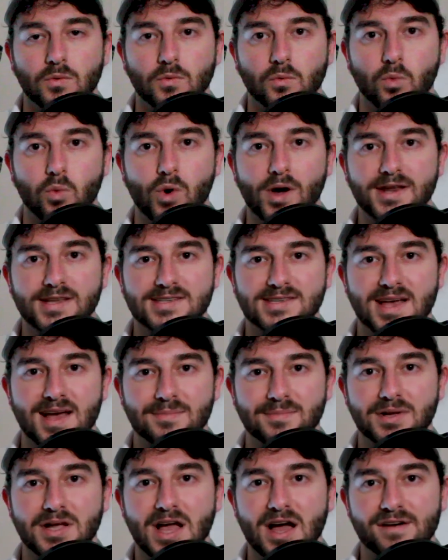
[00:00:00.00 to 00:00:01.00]
What is
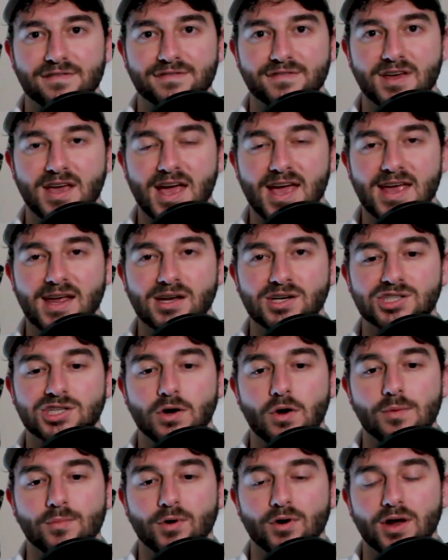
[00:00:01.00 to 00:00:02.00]
up, Guff gang?
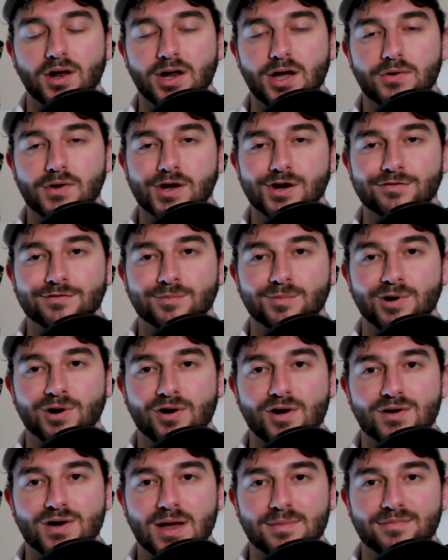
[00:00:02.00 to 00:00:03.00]
Joey Marino here from
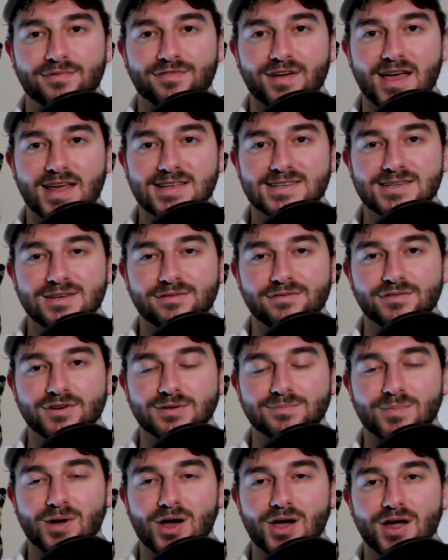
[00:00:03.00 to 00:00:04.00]
Grown Up Fantasy
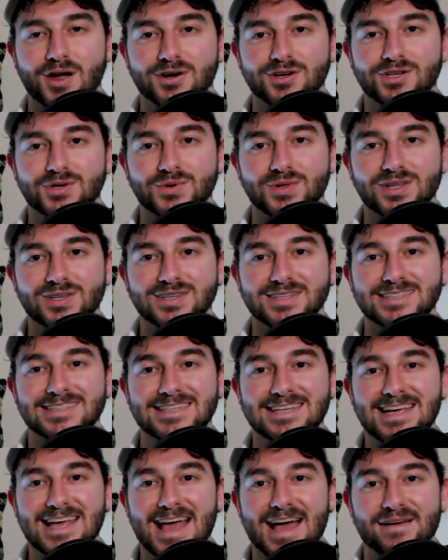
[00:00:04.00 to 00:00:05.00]
Football, here to do a little
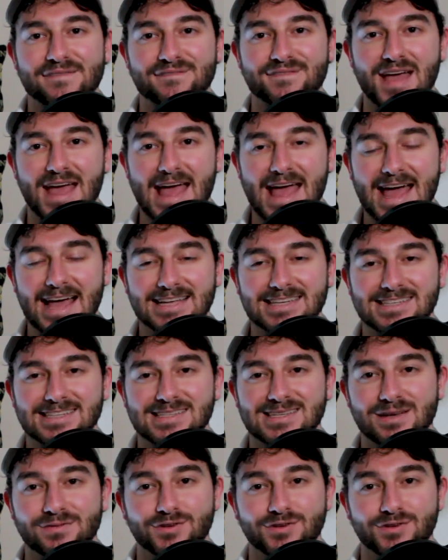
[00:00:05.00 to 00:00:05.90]
DFS.